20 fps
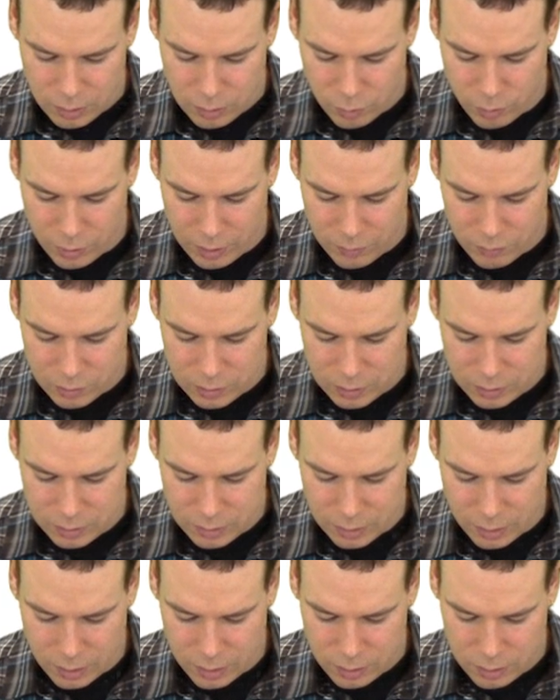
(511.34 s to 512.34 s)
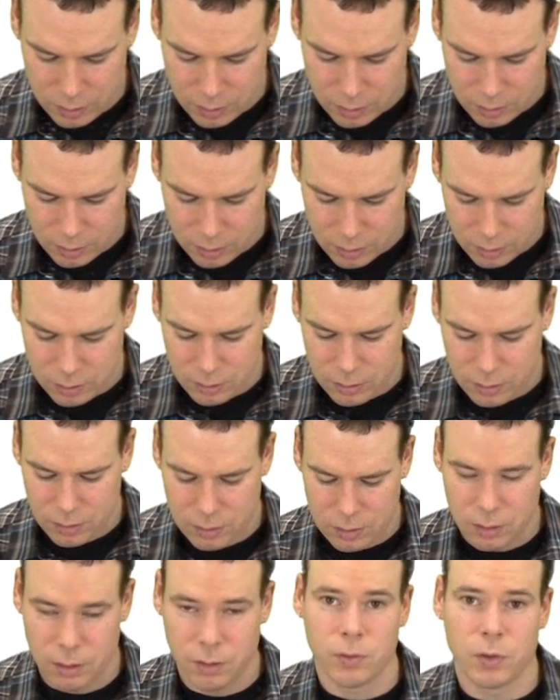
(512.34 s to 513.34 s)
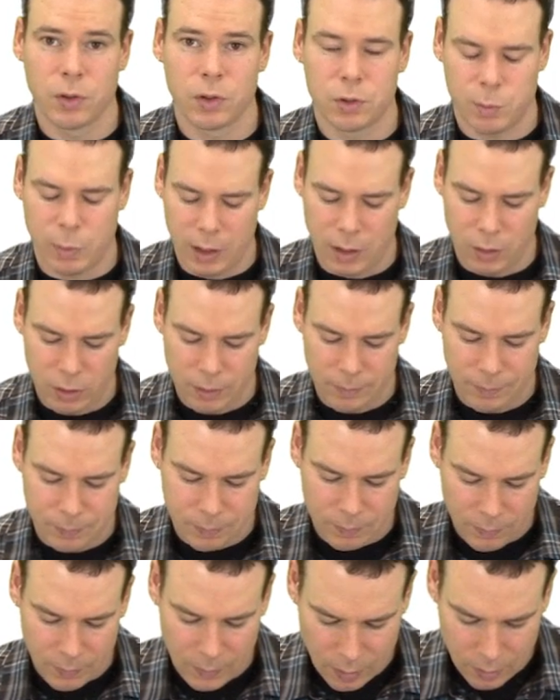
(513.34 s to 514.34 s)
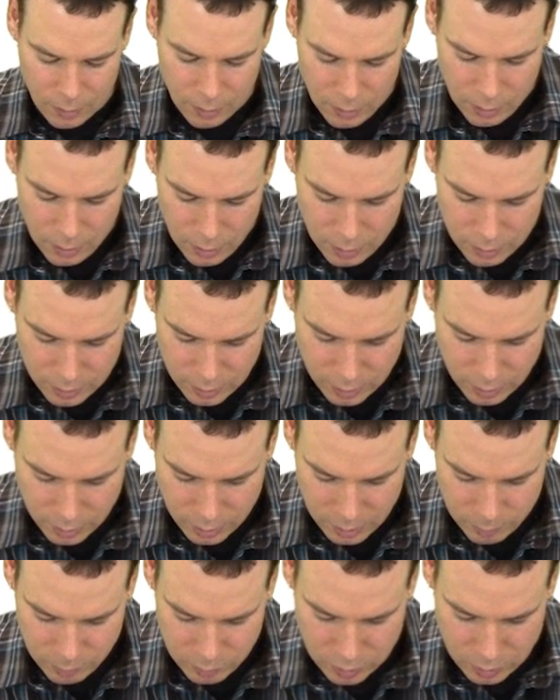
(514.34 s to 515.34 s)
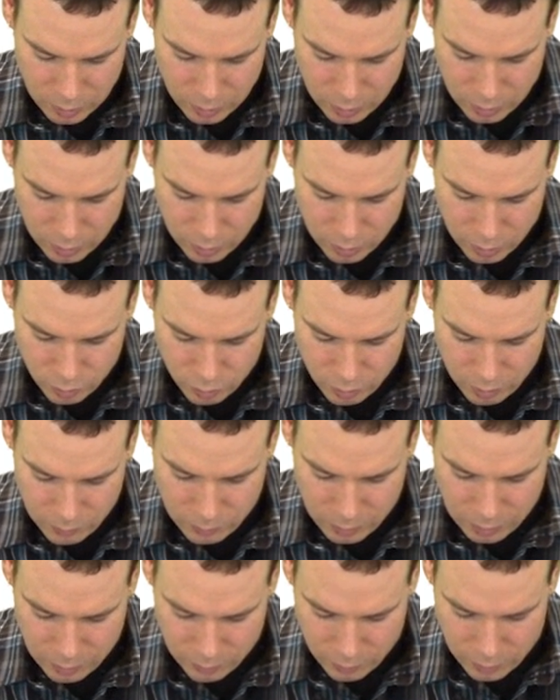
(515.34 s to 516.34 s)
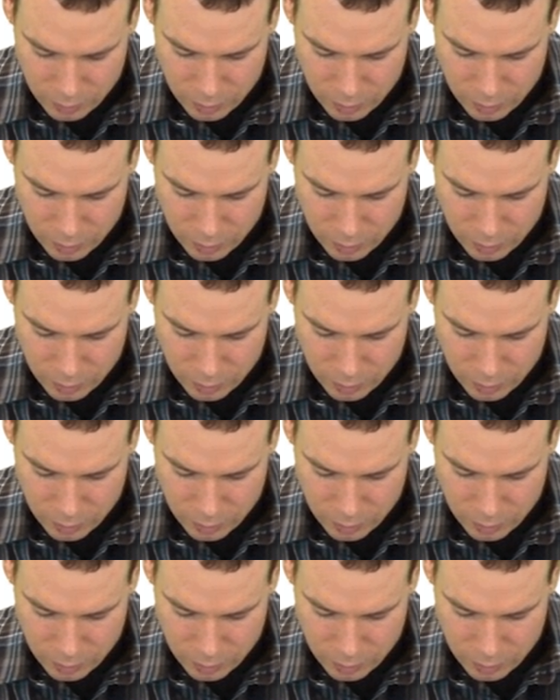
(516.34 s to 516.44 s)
whatever's inside to the first power times the derivative